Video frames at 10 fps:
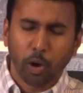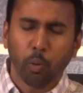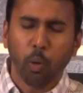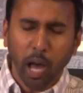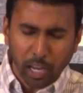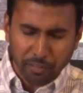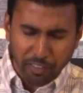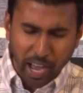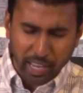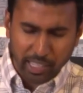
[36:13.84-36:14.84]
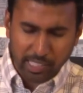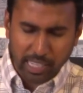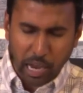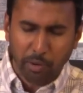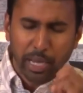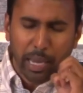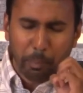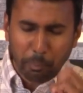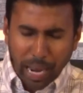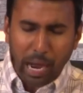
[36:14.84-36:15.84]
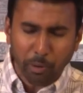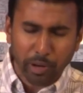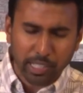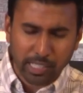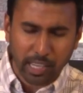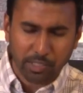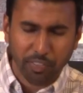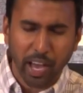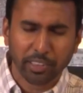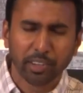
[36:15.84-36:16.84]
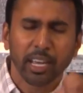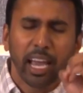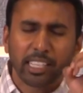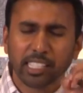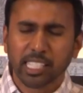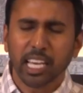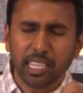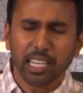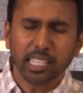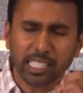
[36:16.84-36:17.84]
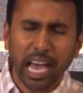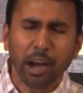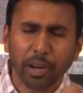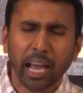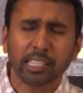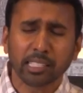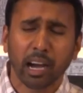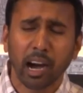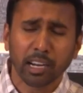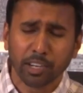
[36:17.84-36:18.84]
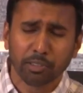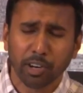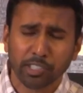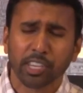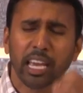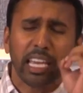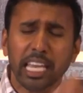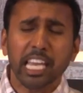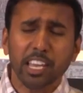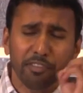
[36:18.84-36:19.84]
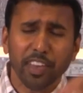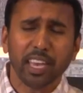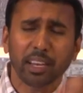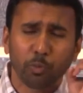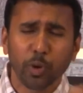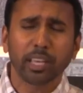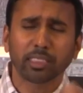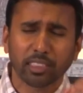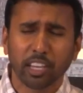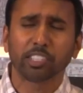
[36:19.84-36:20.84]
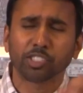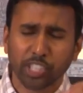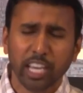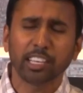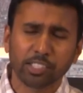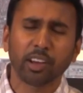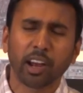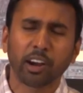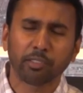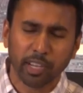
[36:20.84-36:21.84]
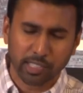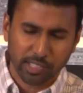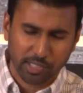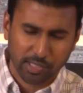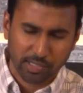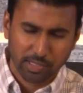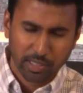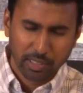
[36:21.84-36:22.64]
Qualify us now, empower us as Father, and send us out as conquerors, even with the chains on our wrists.